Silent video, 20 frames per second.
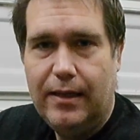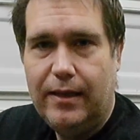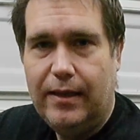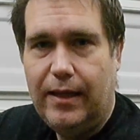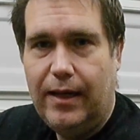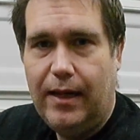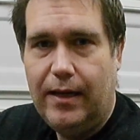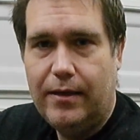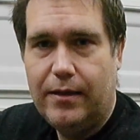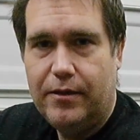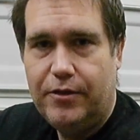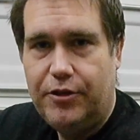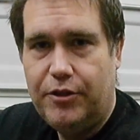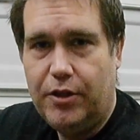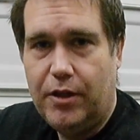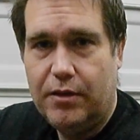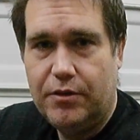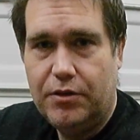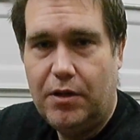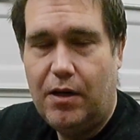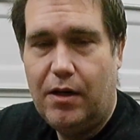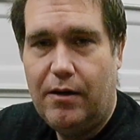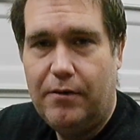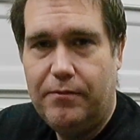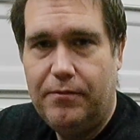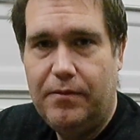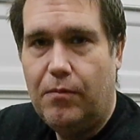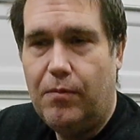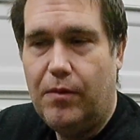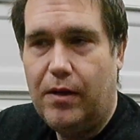that shuts
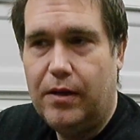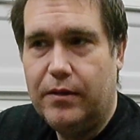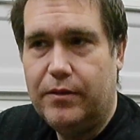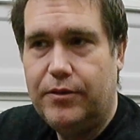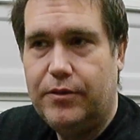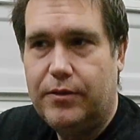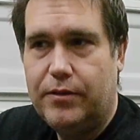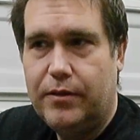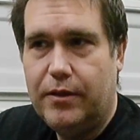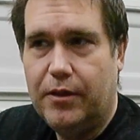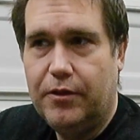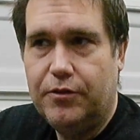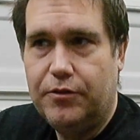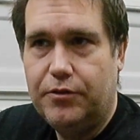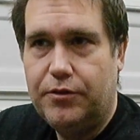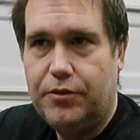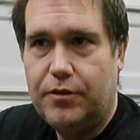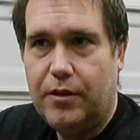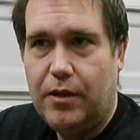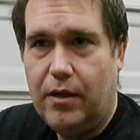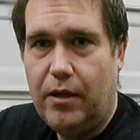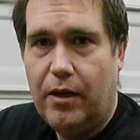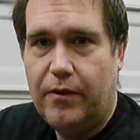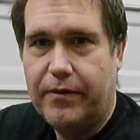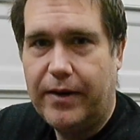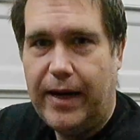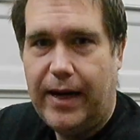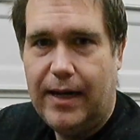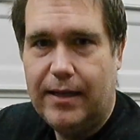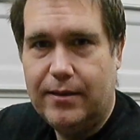off once there's
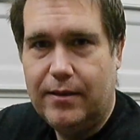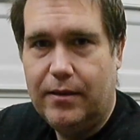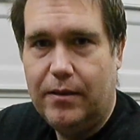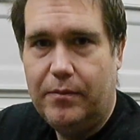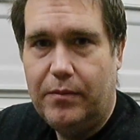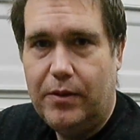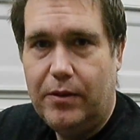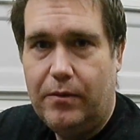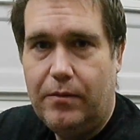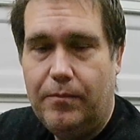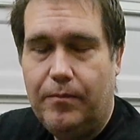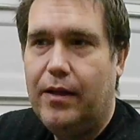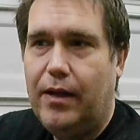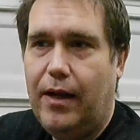enough gas in the bowl.